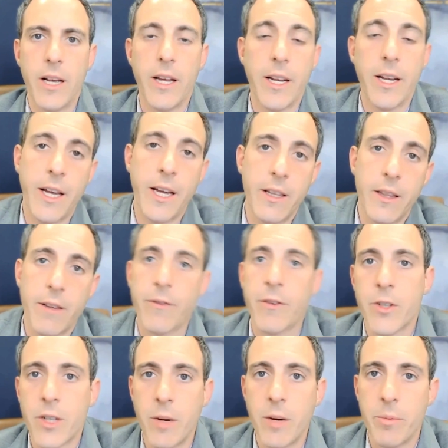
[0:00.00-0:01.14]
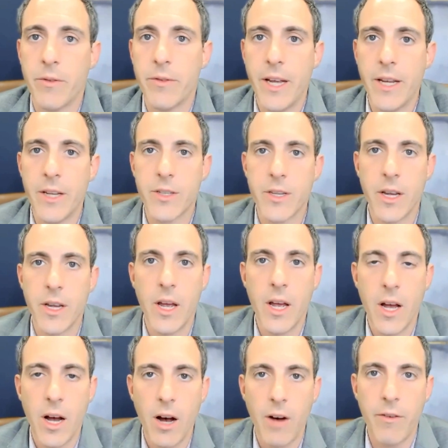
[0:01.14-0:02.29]
And again, in the first couple of days
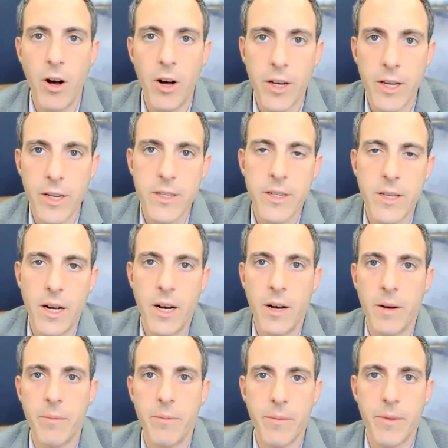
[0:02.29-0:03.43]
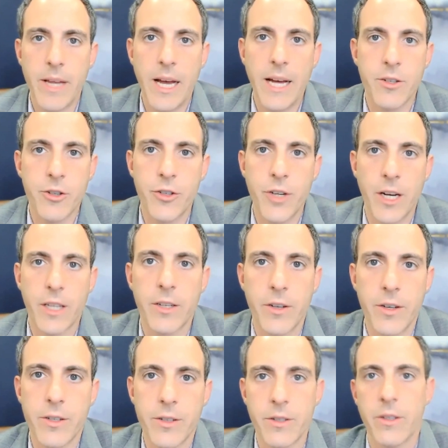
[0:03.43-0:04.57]
of August, that trajectory
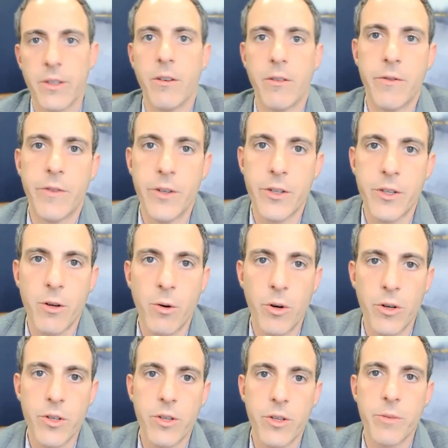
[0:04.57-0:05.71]
is, reversed course.